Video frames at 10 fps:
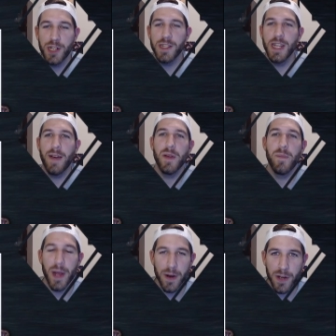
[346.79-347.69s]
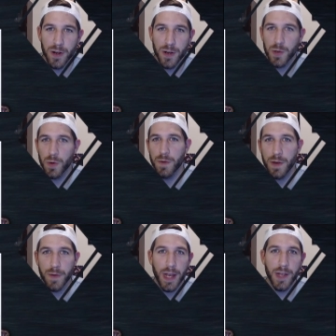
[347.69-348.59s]
She doesn't have any barriers or
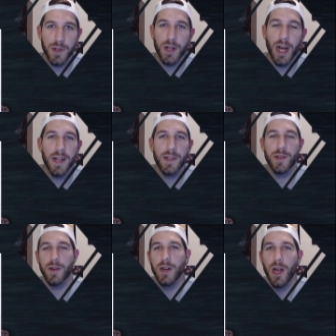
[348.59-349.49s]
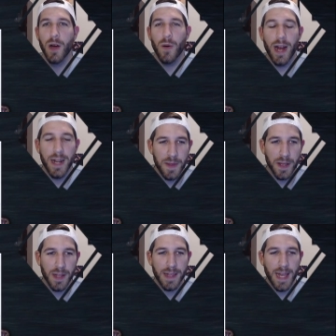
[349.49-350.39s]
re-raise or guts or
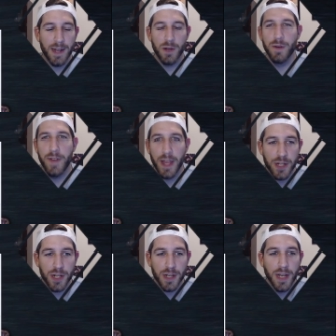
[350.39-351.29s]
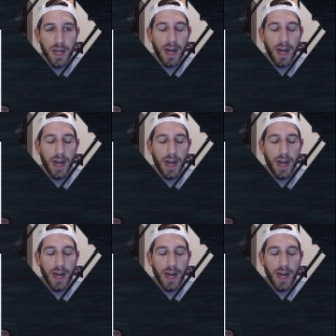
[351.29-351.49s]
anything like that. No evasion.